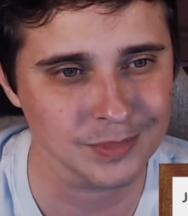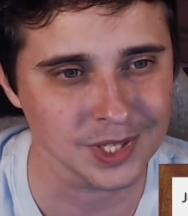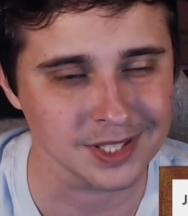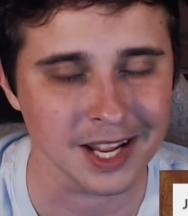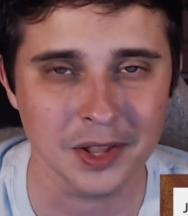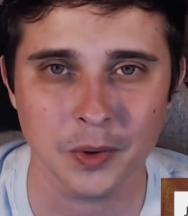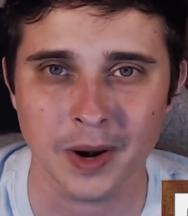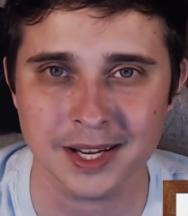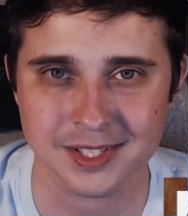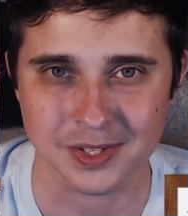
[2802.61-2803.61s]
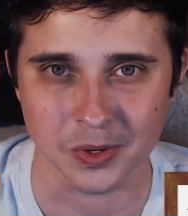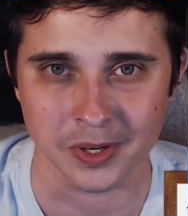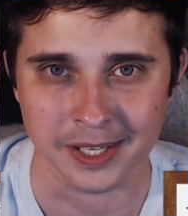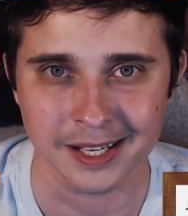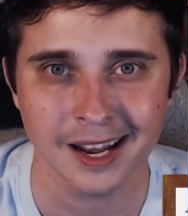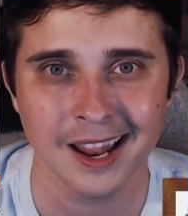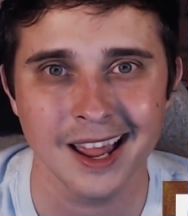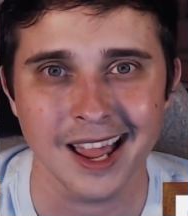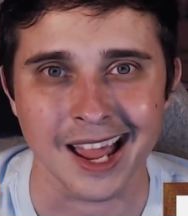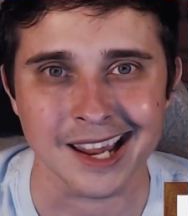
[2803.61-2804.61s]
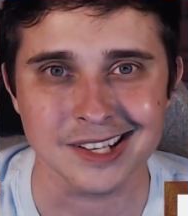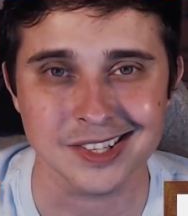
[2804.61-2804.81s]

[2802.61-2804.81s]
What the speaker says: to tell the right story and to